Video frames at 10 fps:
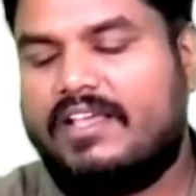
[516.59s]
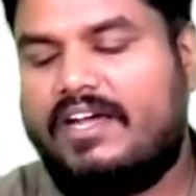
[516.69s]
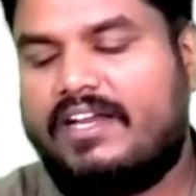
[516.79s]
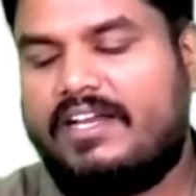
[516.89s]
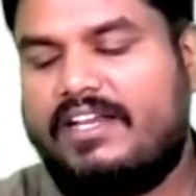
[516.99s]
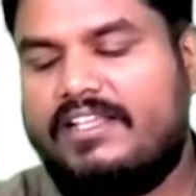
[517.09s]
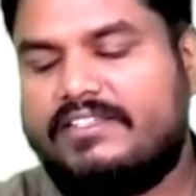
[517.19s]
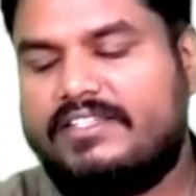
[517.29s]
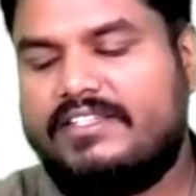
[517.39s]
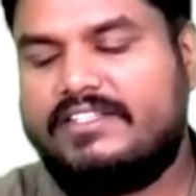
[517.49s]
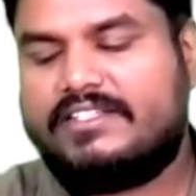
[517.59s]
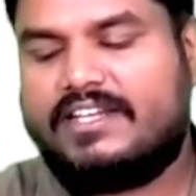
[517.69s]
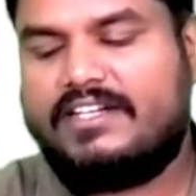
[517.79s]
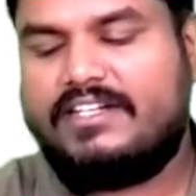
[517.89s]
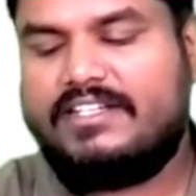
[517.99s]
RNA is
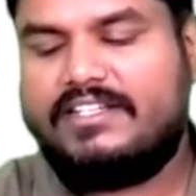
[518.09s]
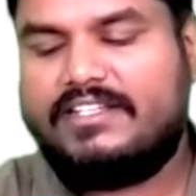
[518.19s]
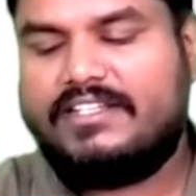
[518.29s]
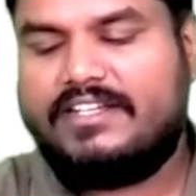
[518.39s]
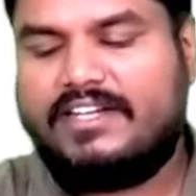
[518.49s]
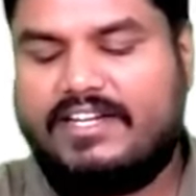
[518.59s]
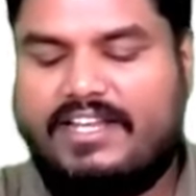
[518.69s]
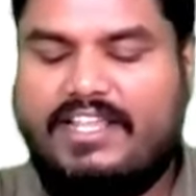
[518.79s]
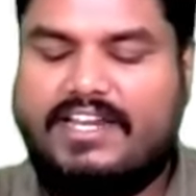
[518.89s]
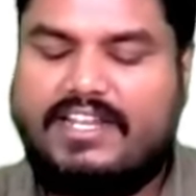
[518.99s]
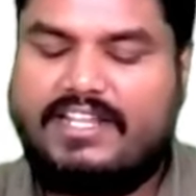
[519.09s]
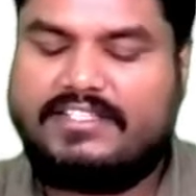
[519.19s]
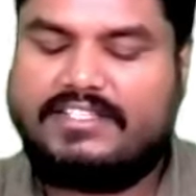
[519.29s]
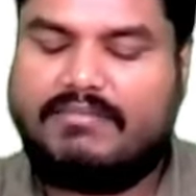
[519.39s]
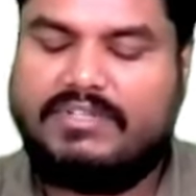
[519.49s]
single-stranded, DNA
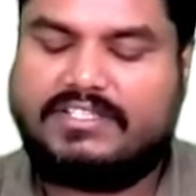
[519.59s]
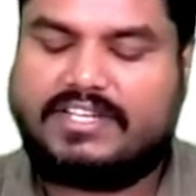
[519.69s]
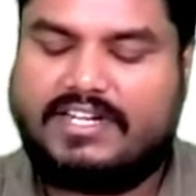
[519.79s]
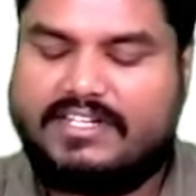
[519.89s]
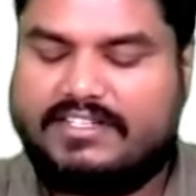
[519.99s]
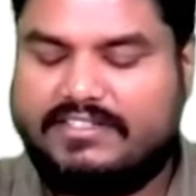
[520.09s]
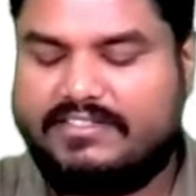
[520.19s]
is double-stranded.